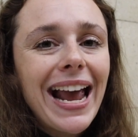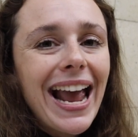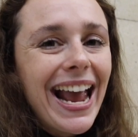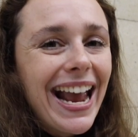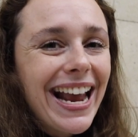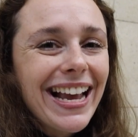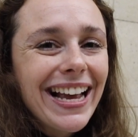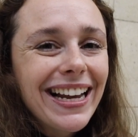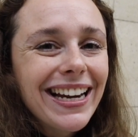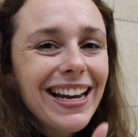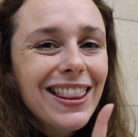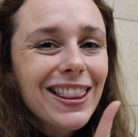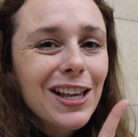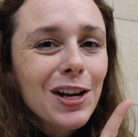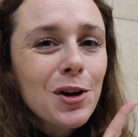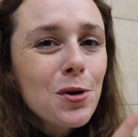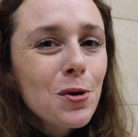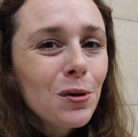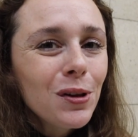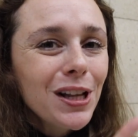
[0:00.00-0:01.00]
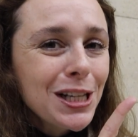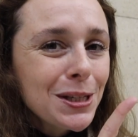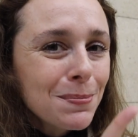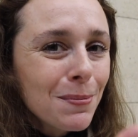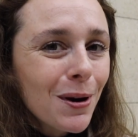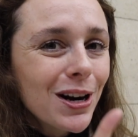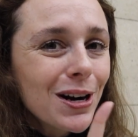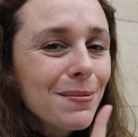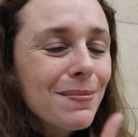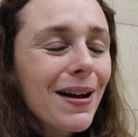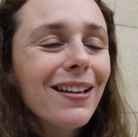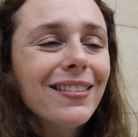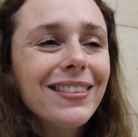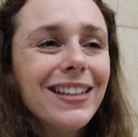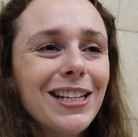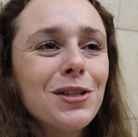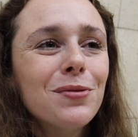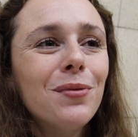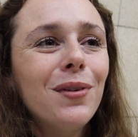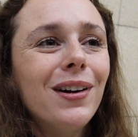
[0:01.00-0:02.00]
And the coolest part about
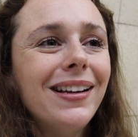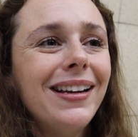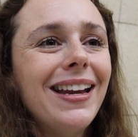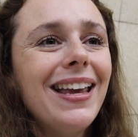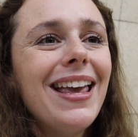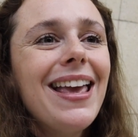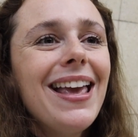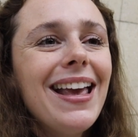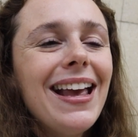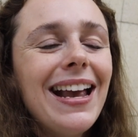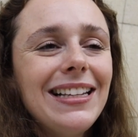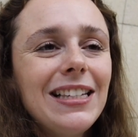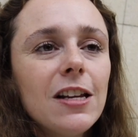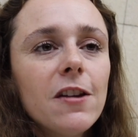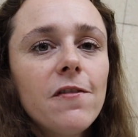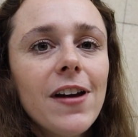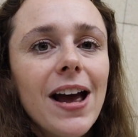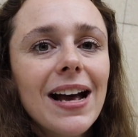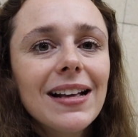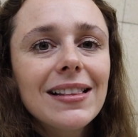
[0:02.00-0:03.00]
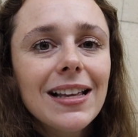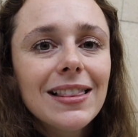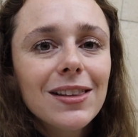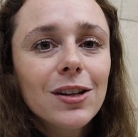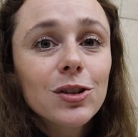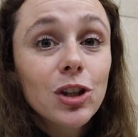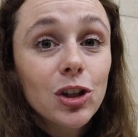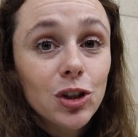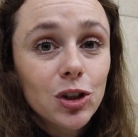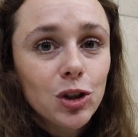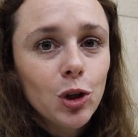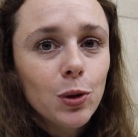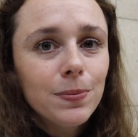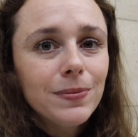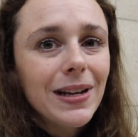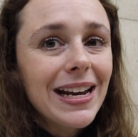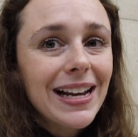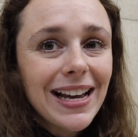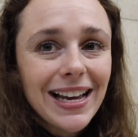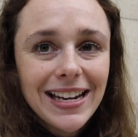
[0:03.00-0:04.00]
this one is the fact that there's a soup
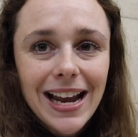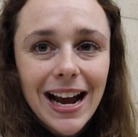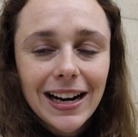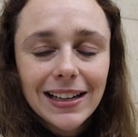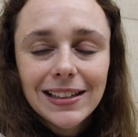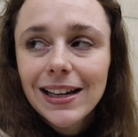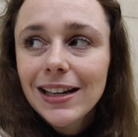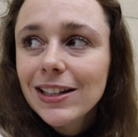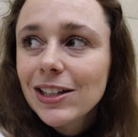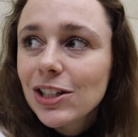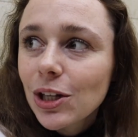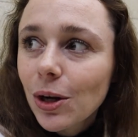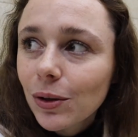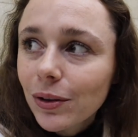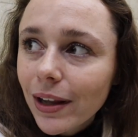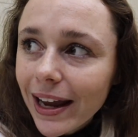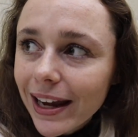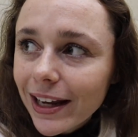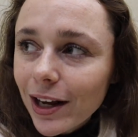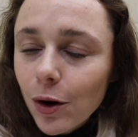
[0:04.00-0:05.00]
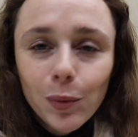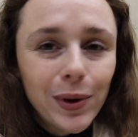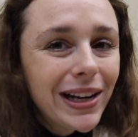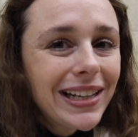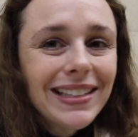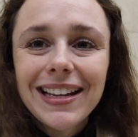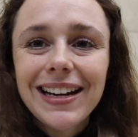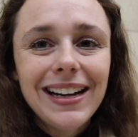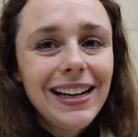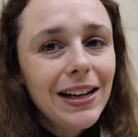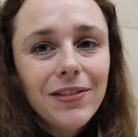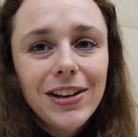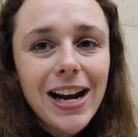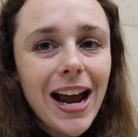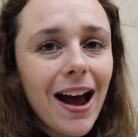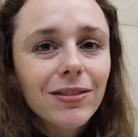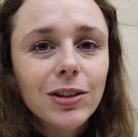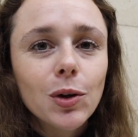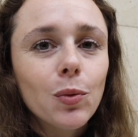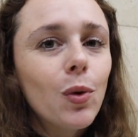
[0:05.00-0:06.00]
day connected, so like we didn't even
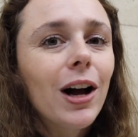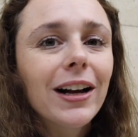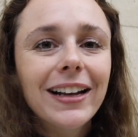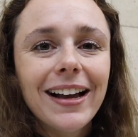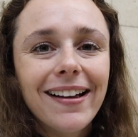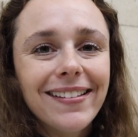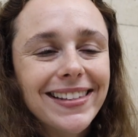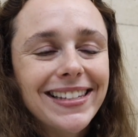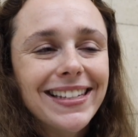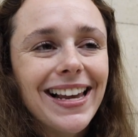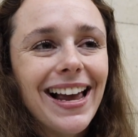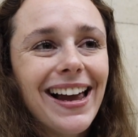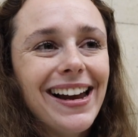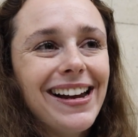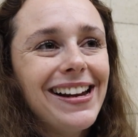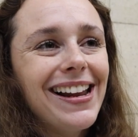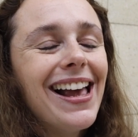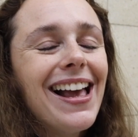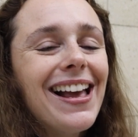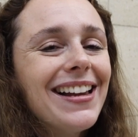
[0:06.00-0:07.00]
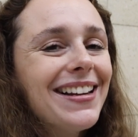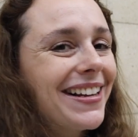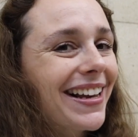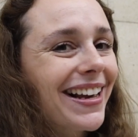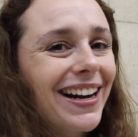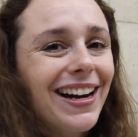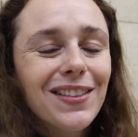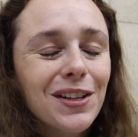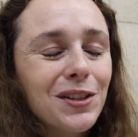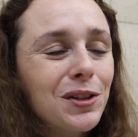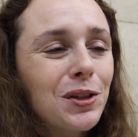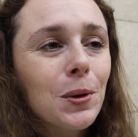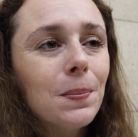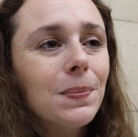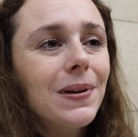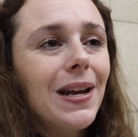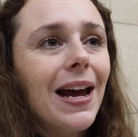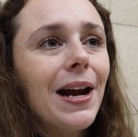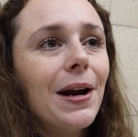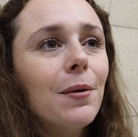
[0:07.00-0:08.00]
have to walk outside to get on the soup
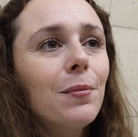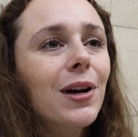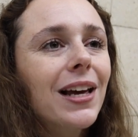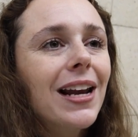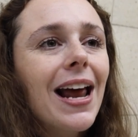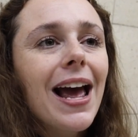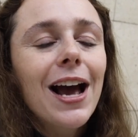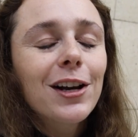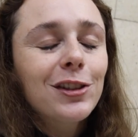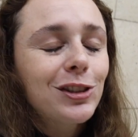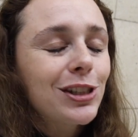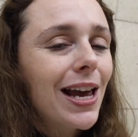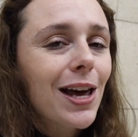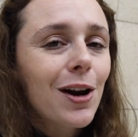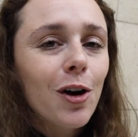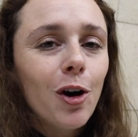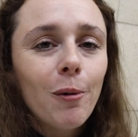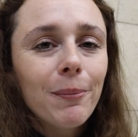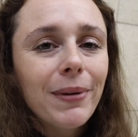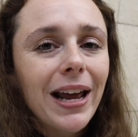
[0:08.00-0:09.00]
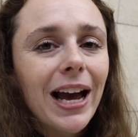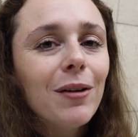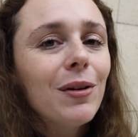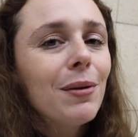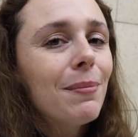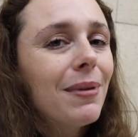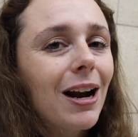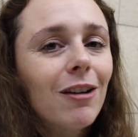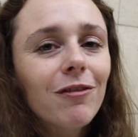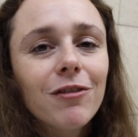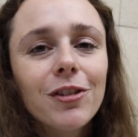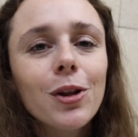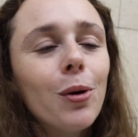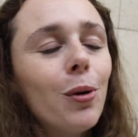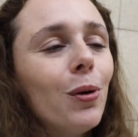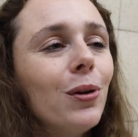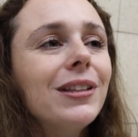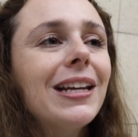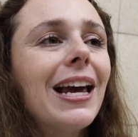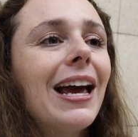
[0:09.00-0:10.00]
day. We're gonna actually head home now. We've been out for the
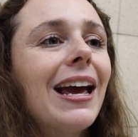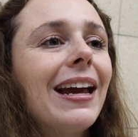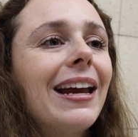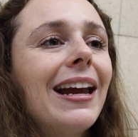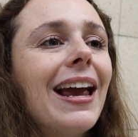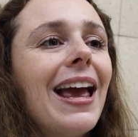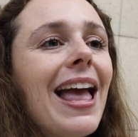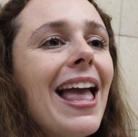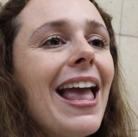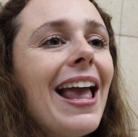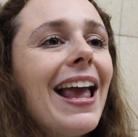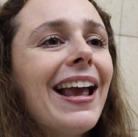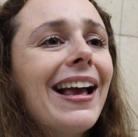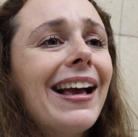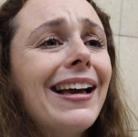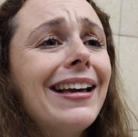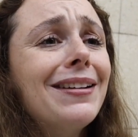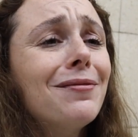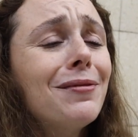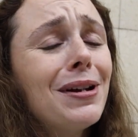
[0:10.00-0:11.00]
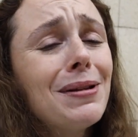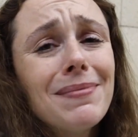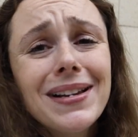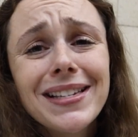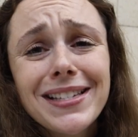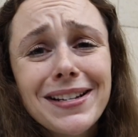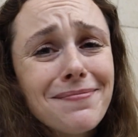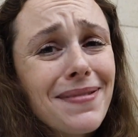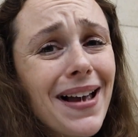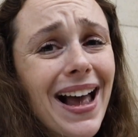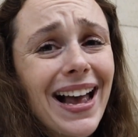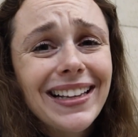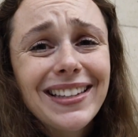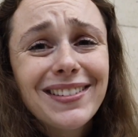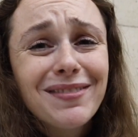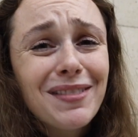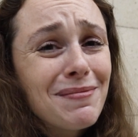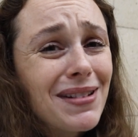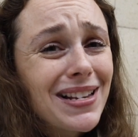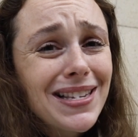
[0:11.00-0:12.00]
whole day, and we miss our pets,
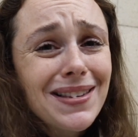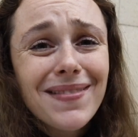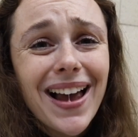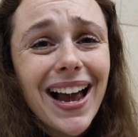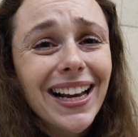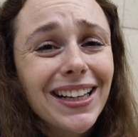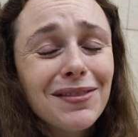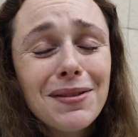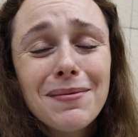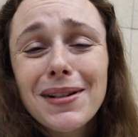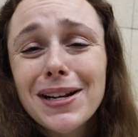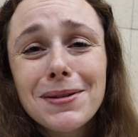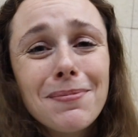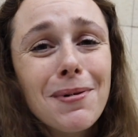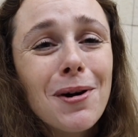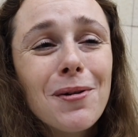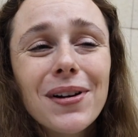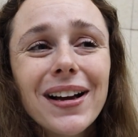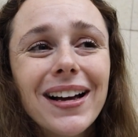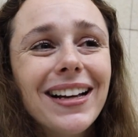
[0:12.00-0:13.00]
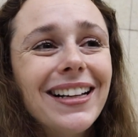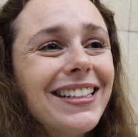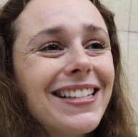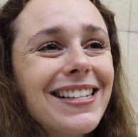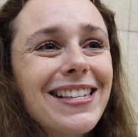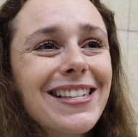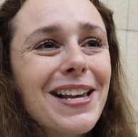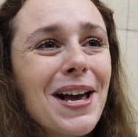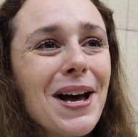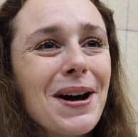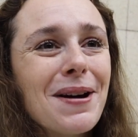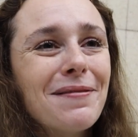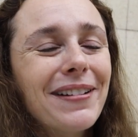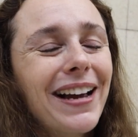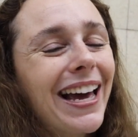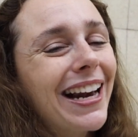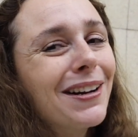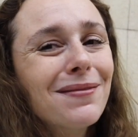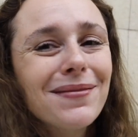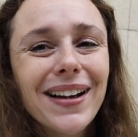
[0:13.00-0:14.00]
we miss snack, we miss Coca, so we
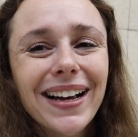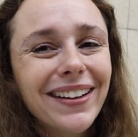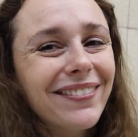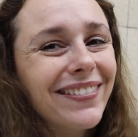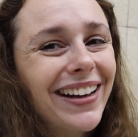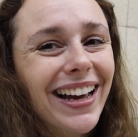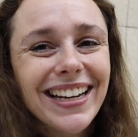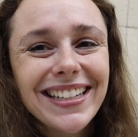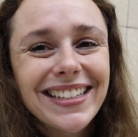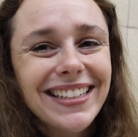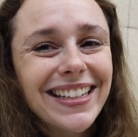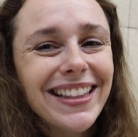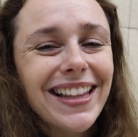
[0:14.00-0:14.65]
gotta go back and we gotta see